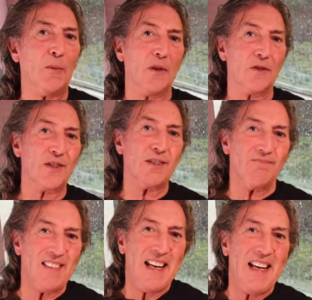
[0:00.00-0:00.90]
ones,
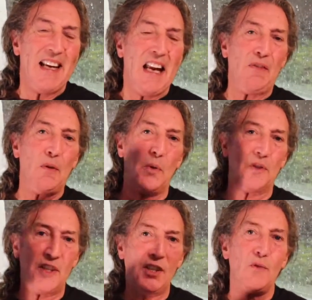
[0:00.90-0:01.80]
if you
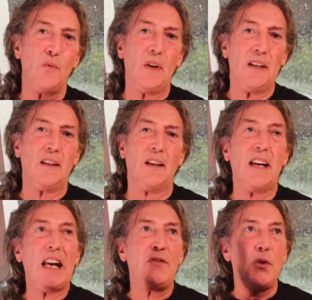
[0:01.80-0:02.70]
want to
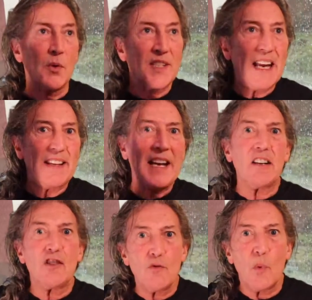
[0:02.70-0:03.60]
get the
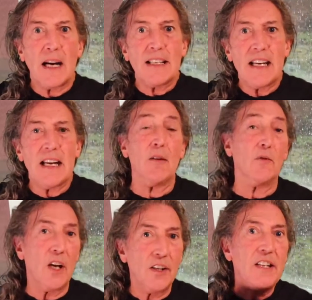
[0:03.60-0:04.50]
action right
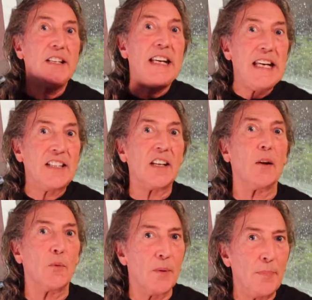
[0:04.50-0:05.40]
down and you need to
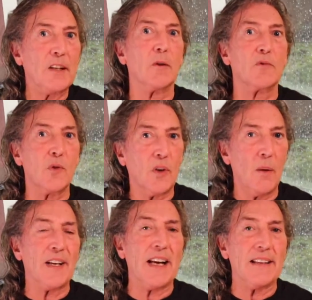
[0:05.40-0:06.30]
lower the pickup to
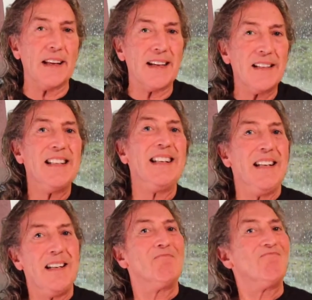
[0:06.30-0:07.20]
accommodate that,
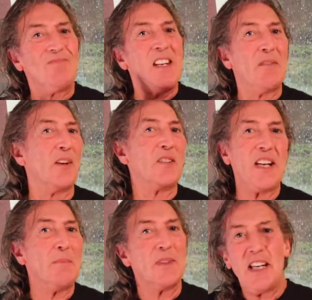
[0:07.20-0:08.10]
you've got to
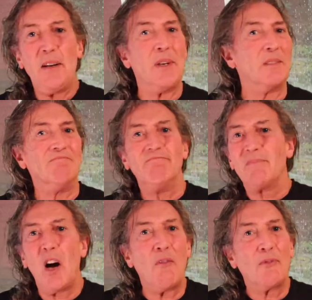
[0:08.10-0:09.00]
take material
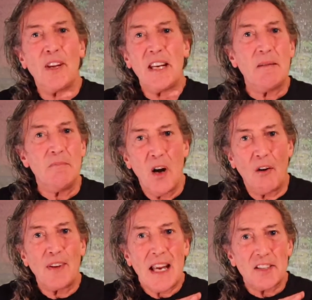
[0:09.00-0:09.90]
off the
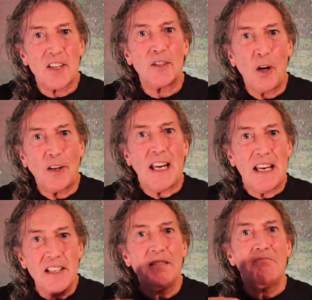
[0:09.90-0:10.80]
ends of the dog
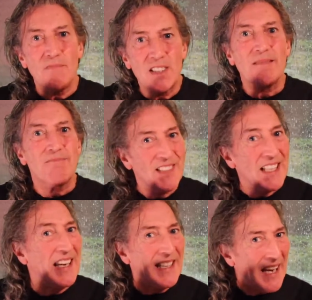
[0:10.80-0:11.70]
ears to
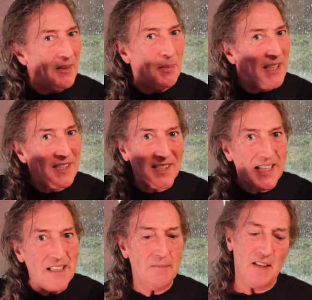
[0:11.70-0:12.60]
sink it down a bit, you
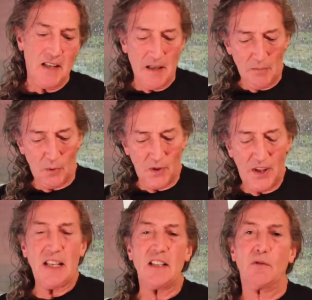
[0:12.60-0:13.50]
see. But with
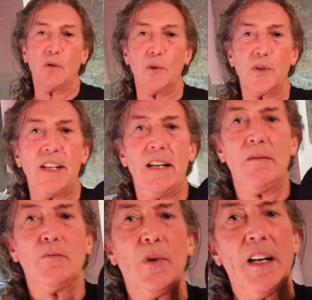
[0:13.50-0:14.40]
these, of course, they're
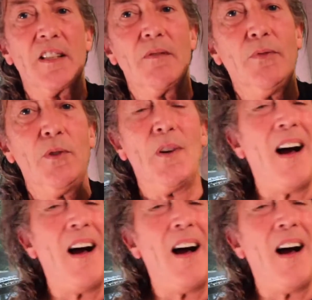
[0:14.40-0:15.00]
Rise and Fall.